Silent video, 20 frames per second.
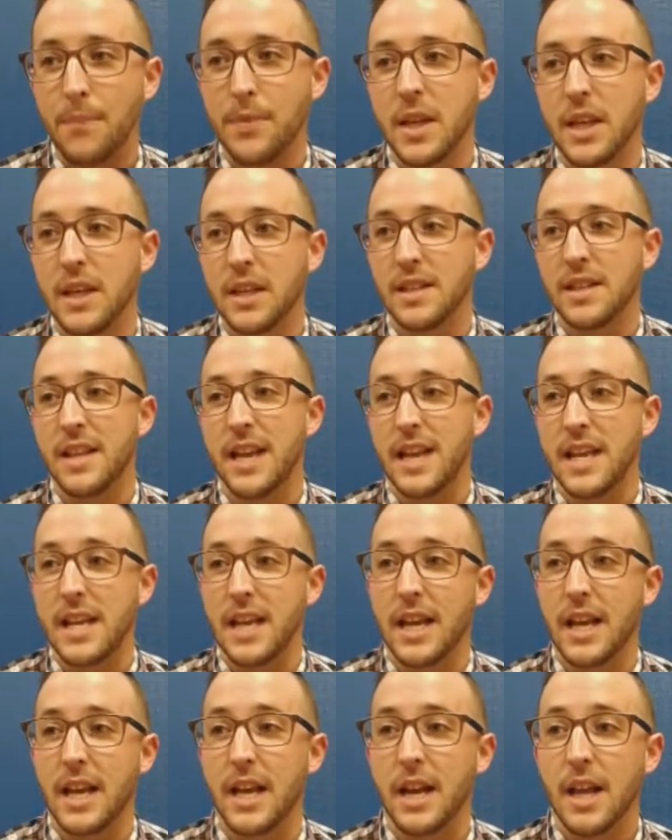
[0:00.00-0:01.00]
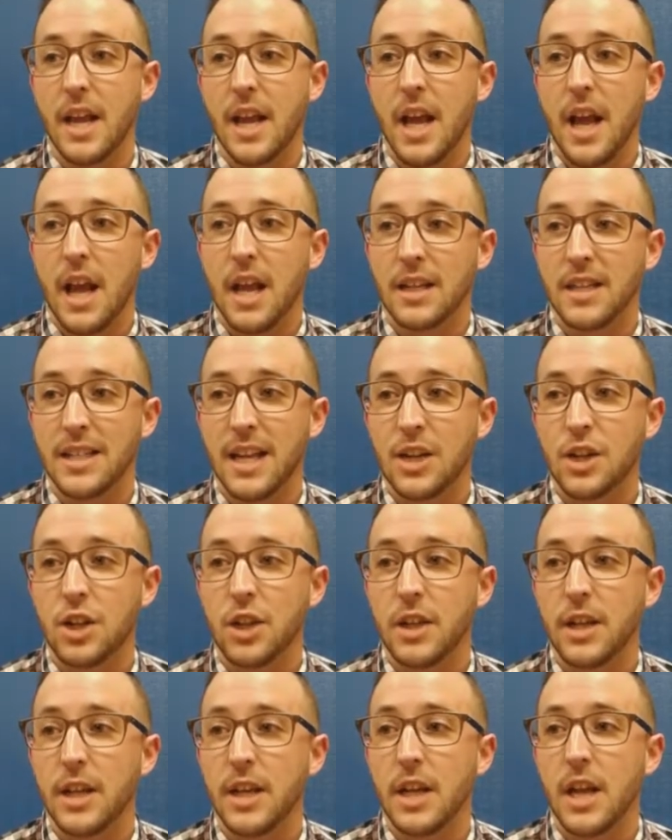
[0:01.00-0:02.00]
is they can
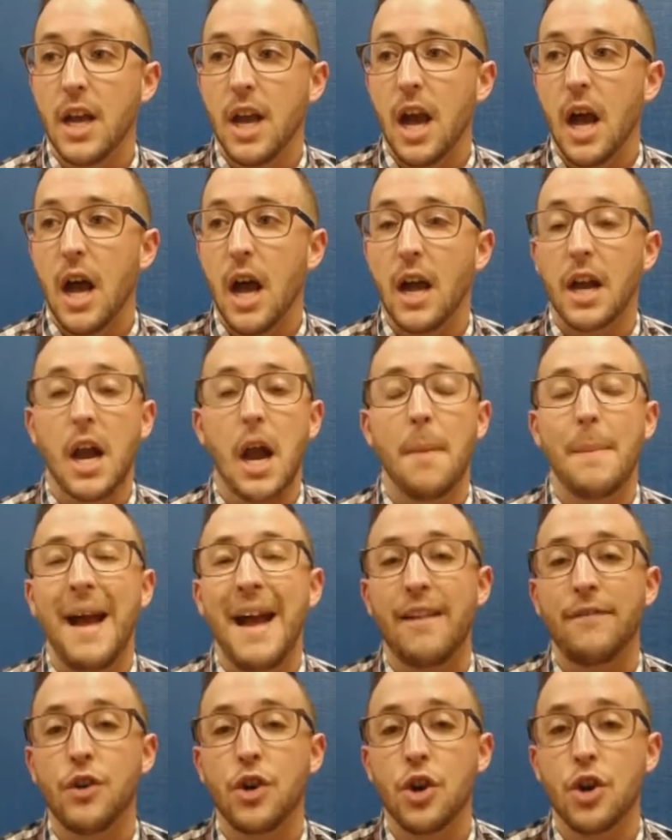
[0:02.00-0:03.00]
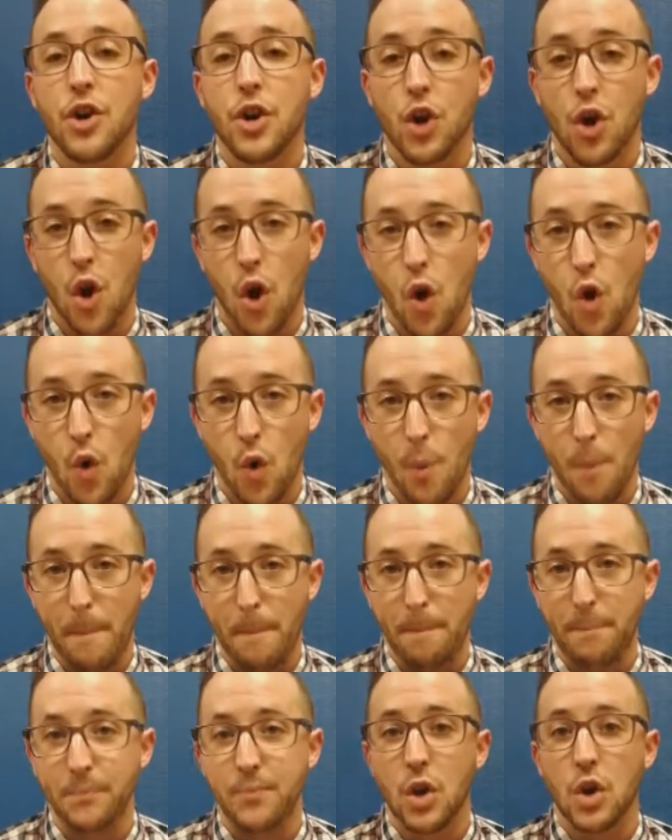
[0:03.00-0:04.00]
essentially come after your home,
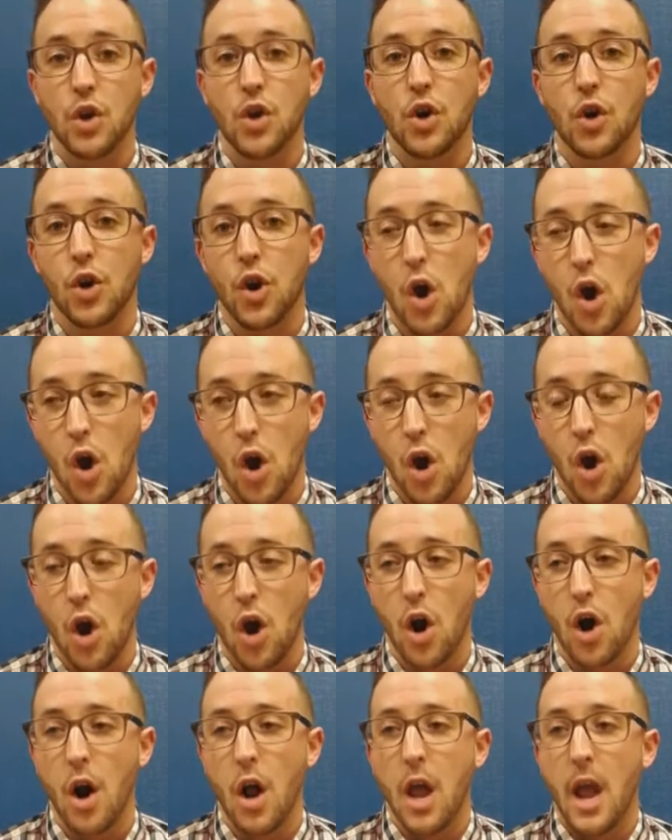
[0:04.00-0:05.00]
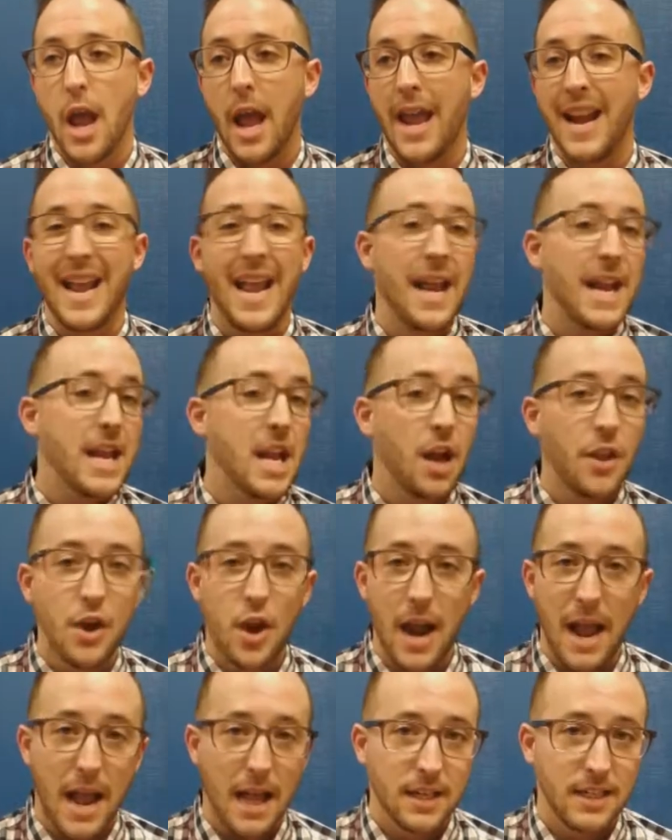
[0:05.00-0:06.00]
your car, and any other
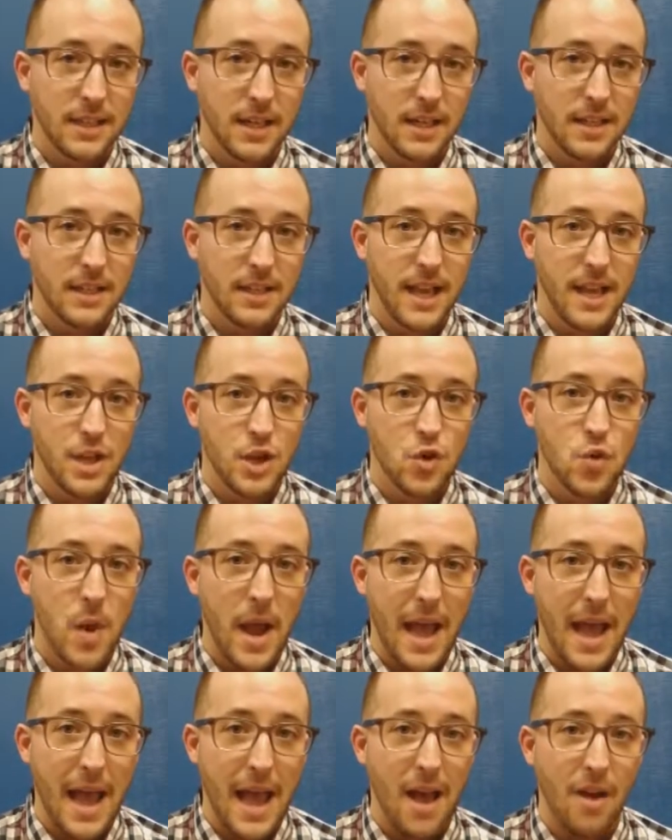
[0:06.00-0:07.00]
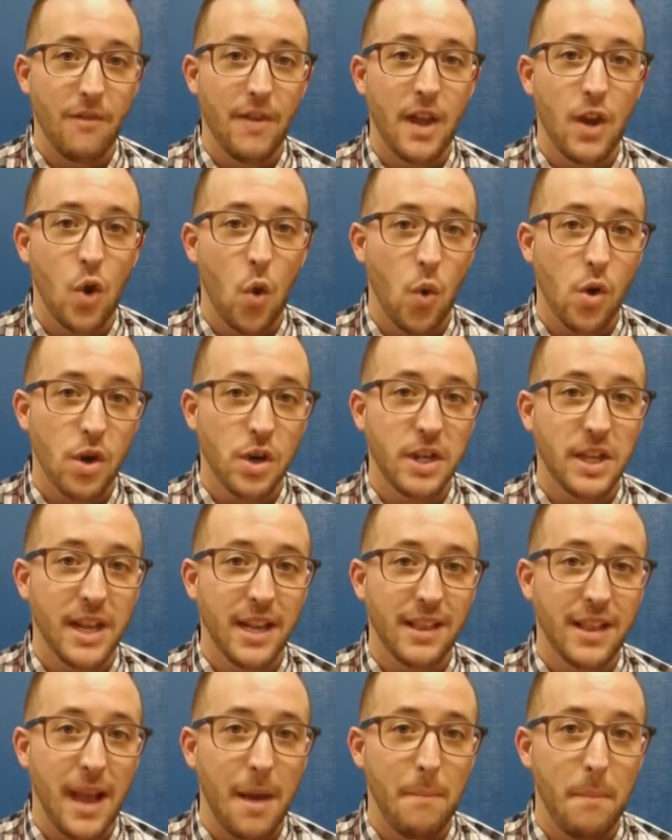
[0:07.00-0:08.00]
assets that you have in order to
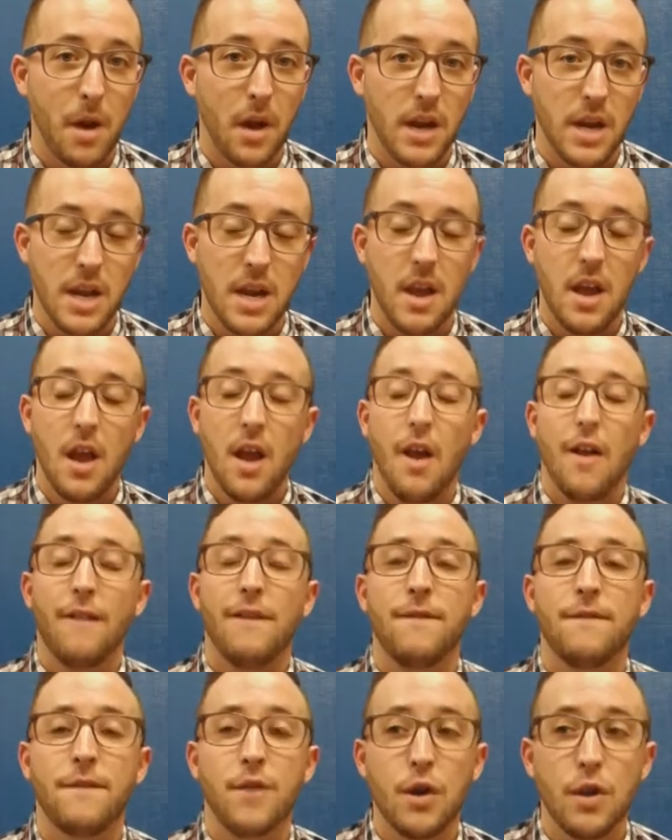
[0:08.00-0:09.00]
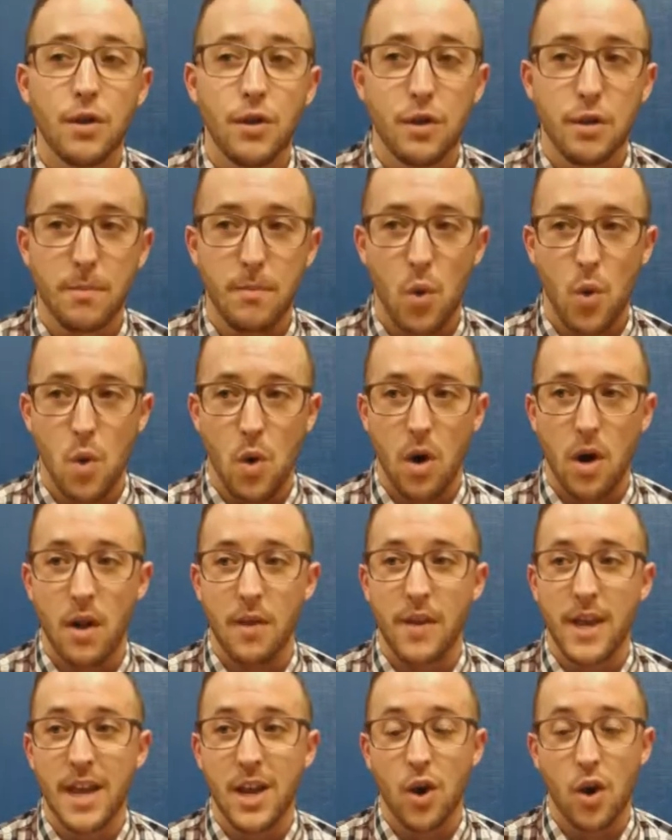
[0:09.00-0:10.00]
get that money. Furthermore,
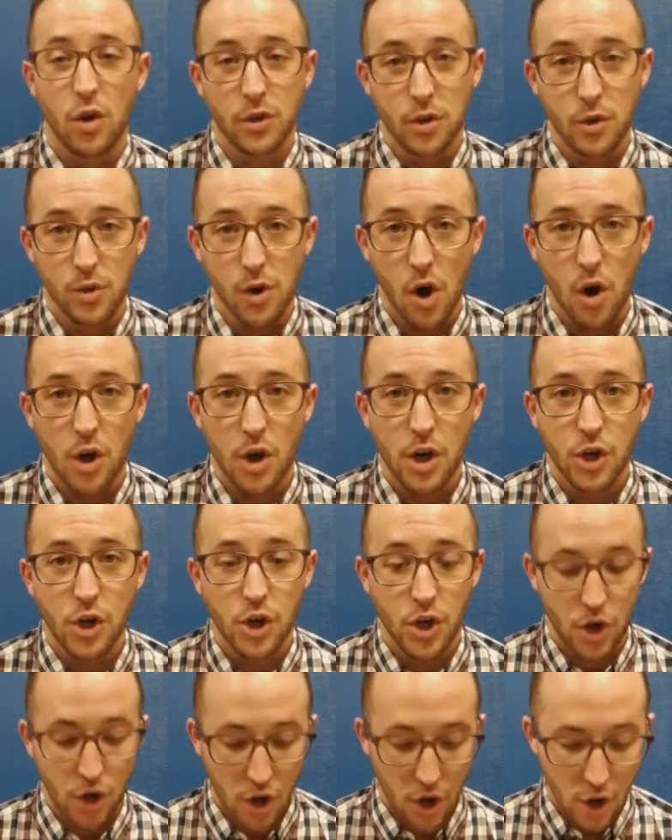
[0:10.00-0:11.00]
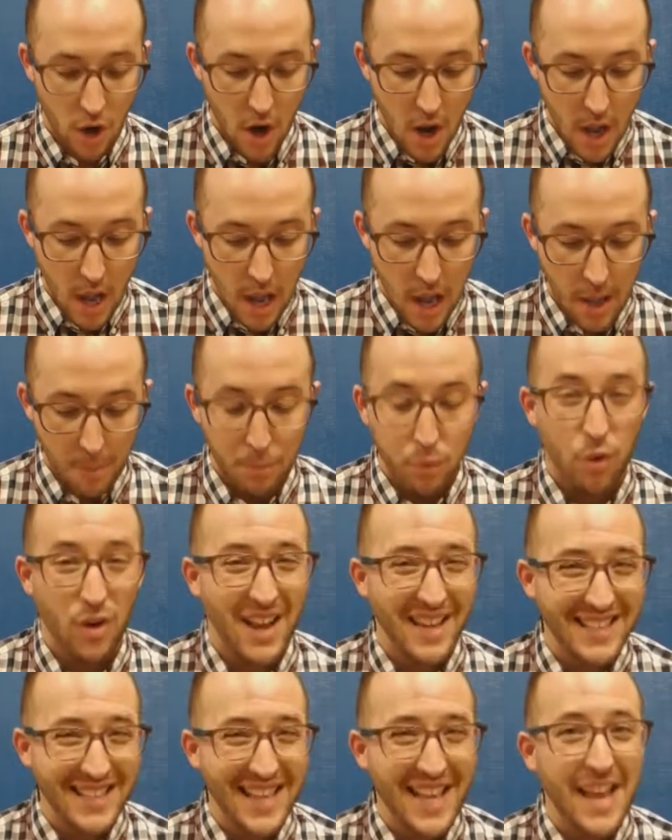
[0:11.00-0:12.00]
they can also garnish your
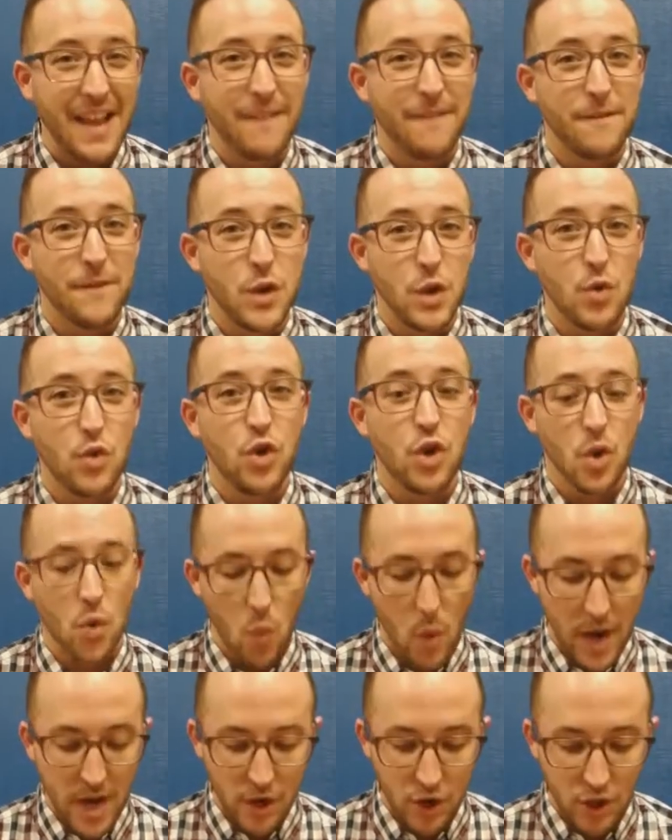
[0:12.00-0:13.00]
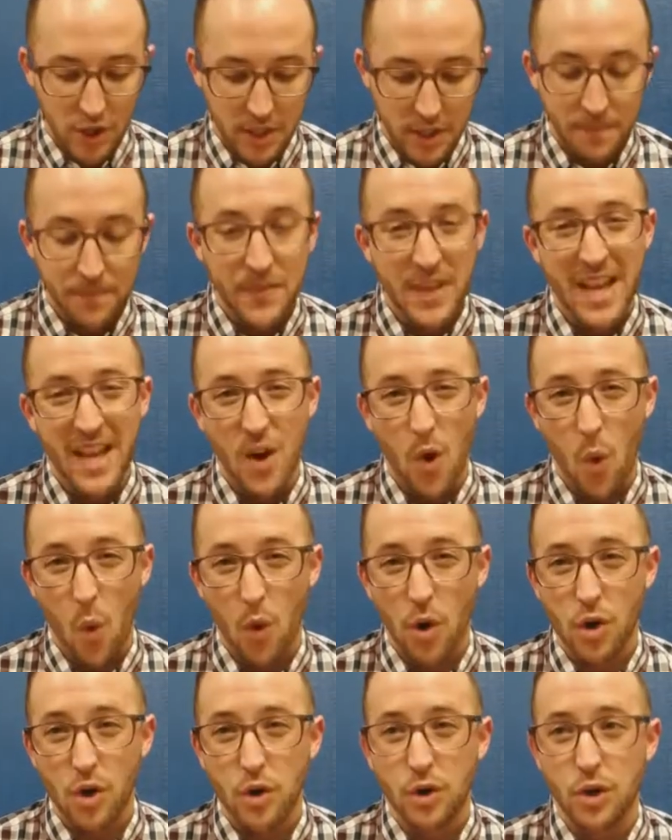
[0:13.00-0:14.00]
present and future wages in
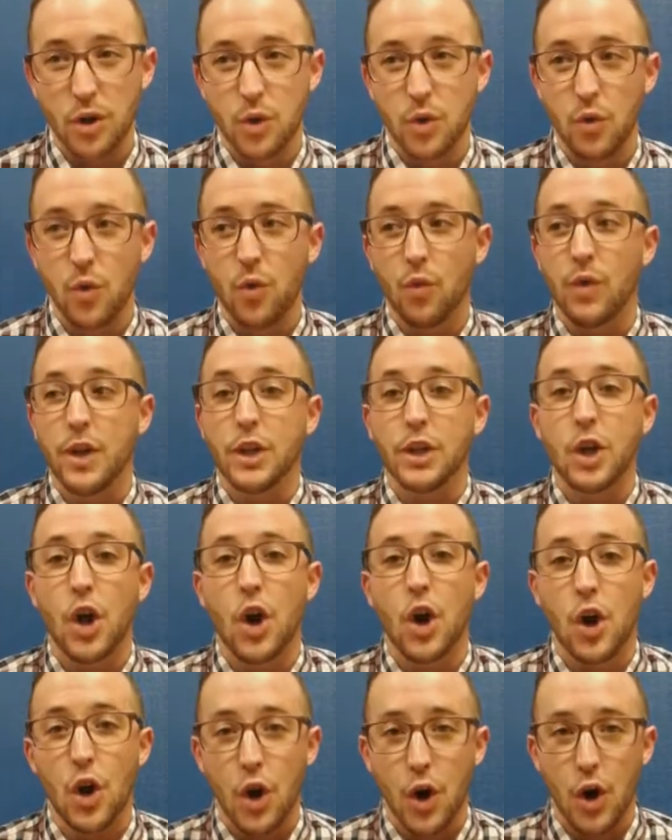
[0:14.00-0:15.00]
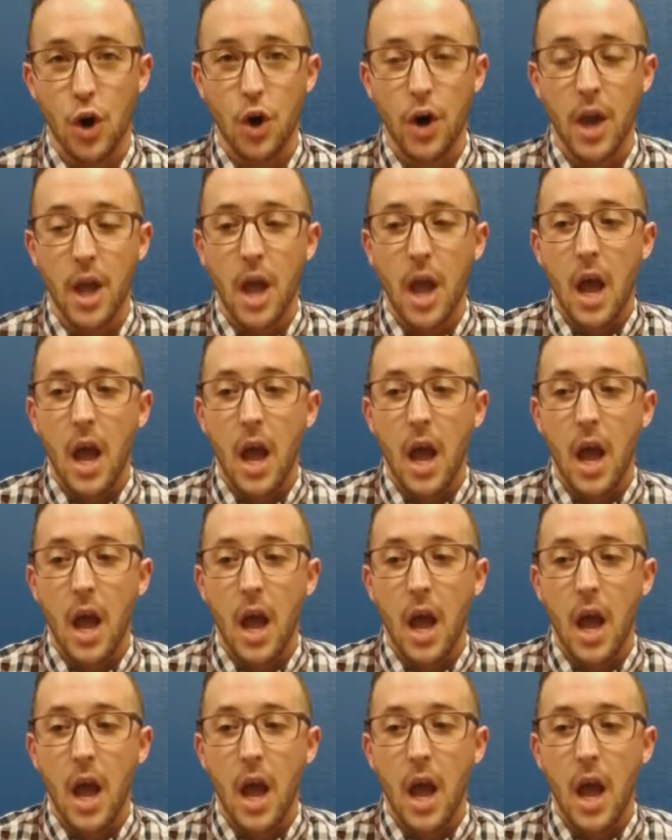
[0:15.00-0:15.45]
order to return